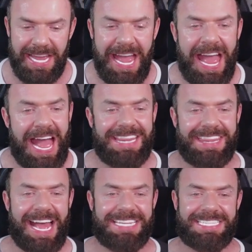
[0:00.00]
And
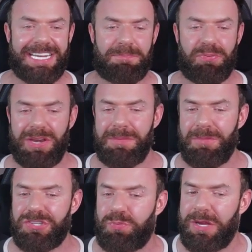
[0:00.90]
that's it pretty
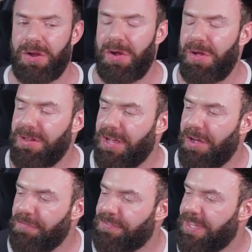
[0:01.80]
much with all
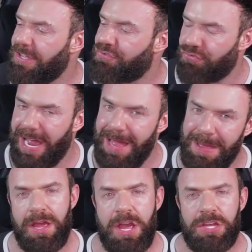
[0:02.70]
of the
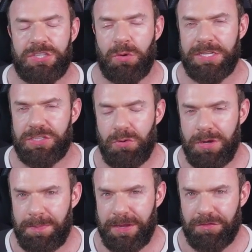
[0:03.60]
drama. So it's going to
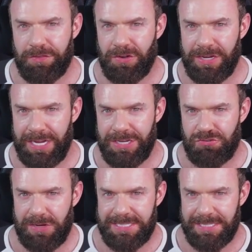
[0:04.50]
be a very
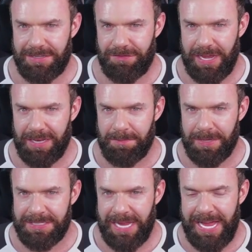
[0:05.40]
interesting development
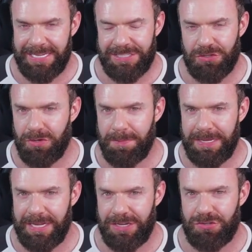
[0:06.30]
and it's going to be
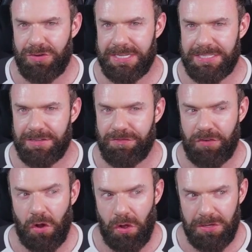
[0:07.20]
interesting for
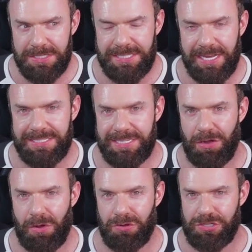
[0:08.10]
us as the
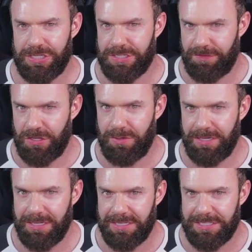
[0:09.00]
audience viewing
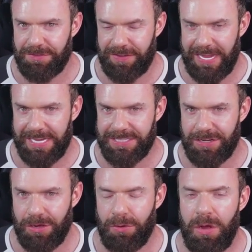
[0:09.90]
this
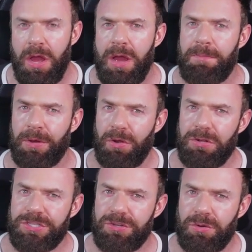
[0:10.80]
fiasco but
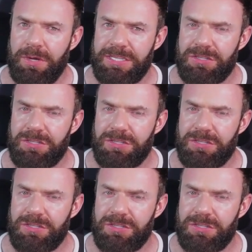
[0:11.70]
also it's going to